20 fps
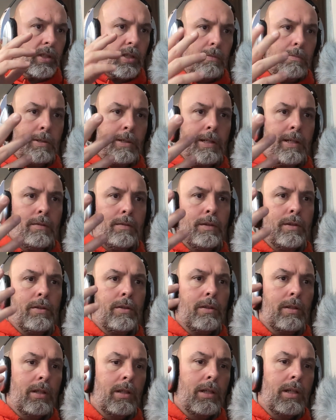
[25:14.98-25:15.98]
But if
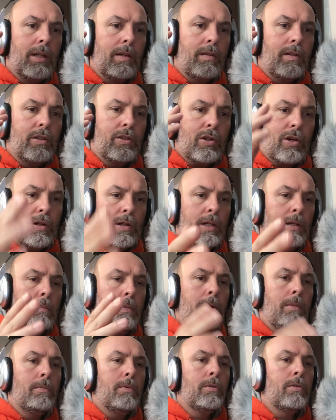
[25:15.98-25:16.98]
you're targeting
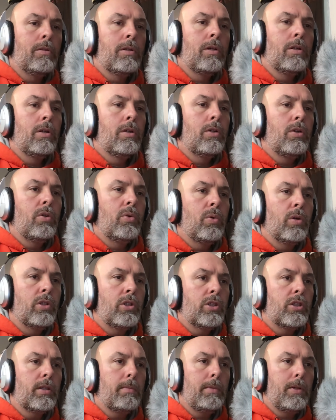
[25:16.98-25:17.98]
people who are
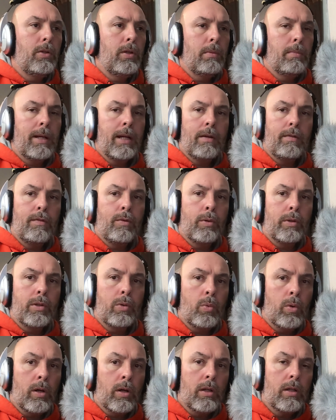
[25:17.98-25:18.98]
just commuting back and forth to
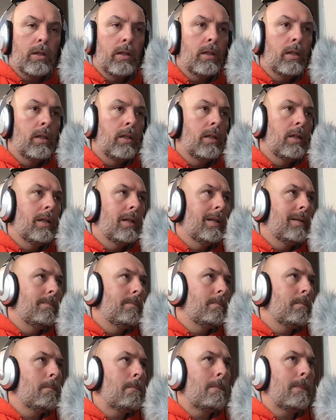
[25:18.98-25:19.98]
work,
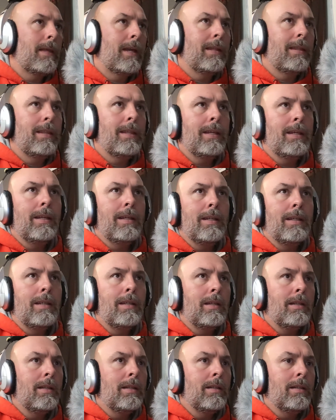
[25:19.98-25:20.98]
I think in
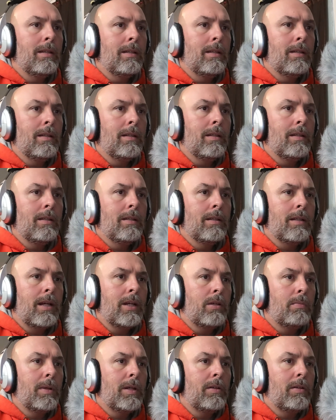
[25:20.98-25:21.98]
the
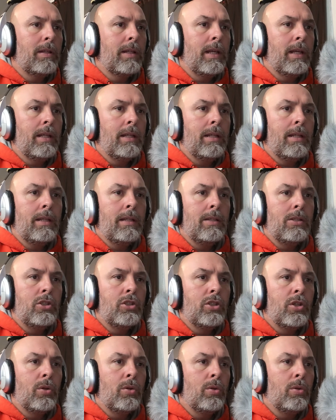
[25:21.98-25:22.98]
documentary they
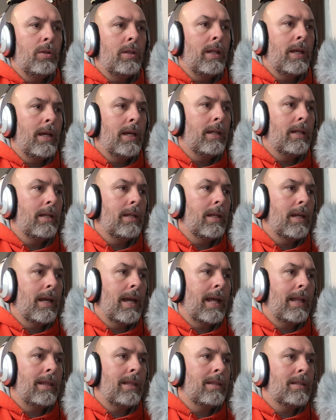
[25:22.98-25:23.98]
showed that
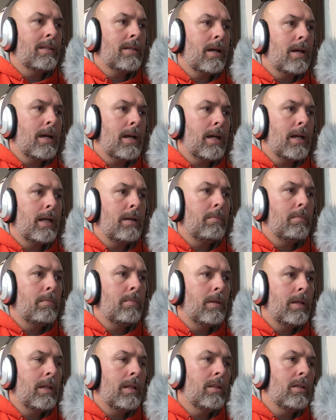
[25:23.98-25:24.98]
at the time,
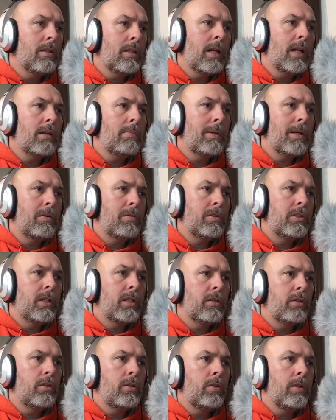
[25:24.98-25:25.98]
the documentary was
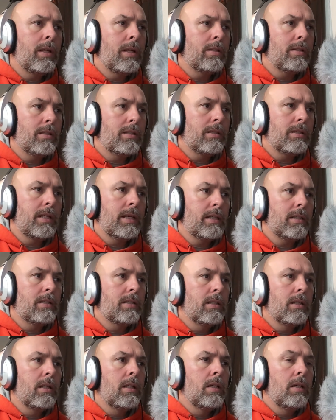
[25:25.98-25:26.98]
done in 2006,
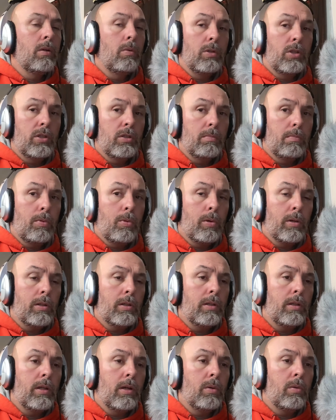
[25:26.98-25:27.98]
which is
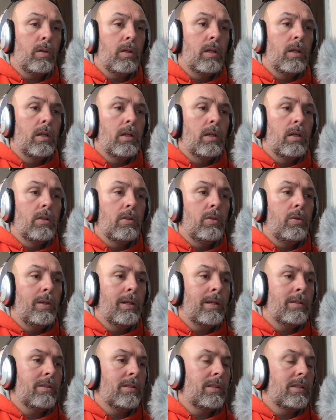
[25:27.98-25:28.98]
important to note.
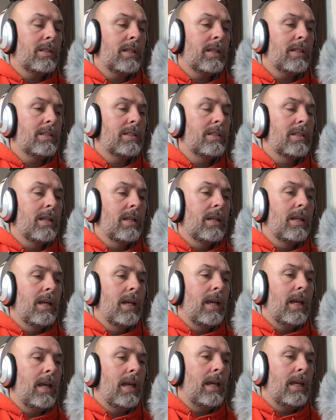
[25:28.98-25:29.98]
2006,
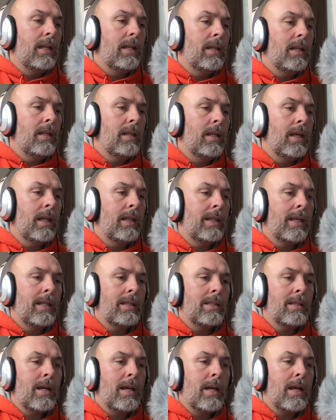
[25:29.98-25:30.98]
and at that
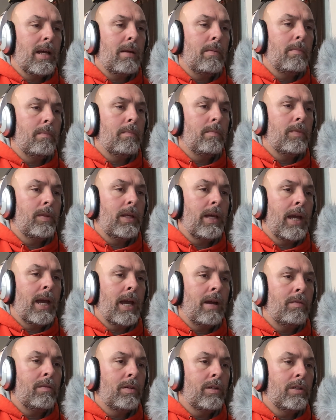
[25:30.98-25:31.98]
time, the
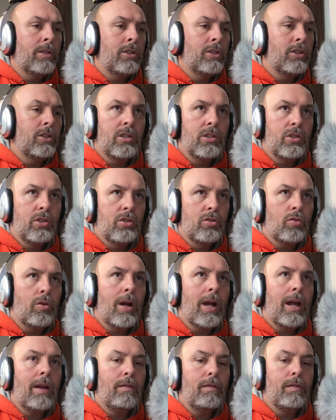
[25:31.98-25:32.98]
average
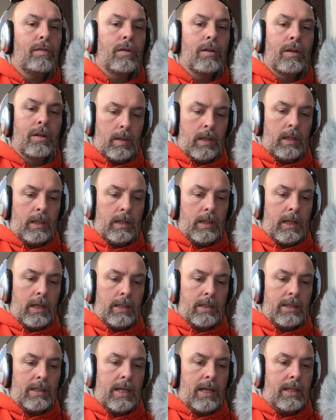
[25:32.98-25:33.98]
drive in the
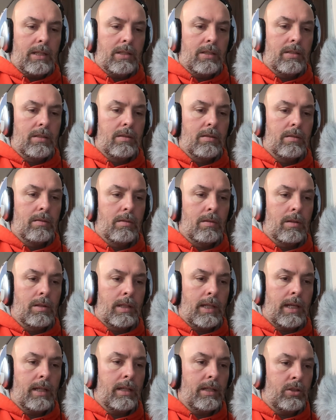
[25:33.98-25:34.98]
United States,
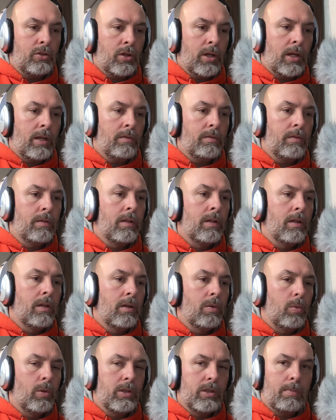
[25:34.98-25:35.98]
daily drive,
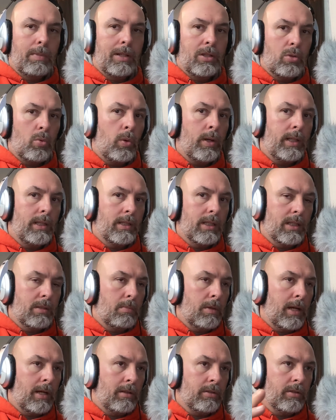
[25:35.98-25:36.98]
was about 26
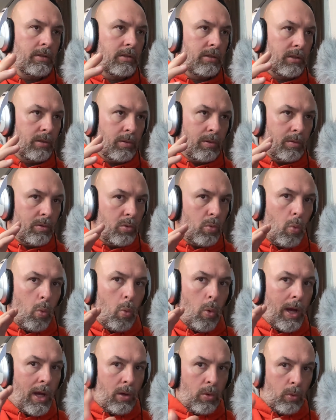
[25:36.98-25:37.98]
miles. So it was
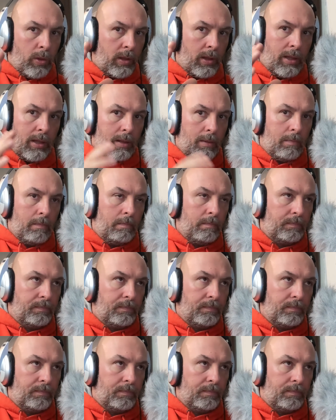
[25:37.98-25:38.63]
well within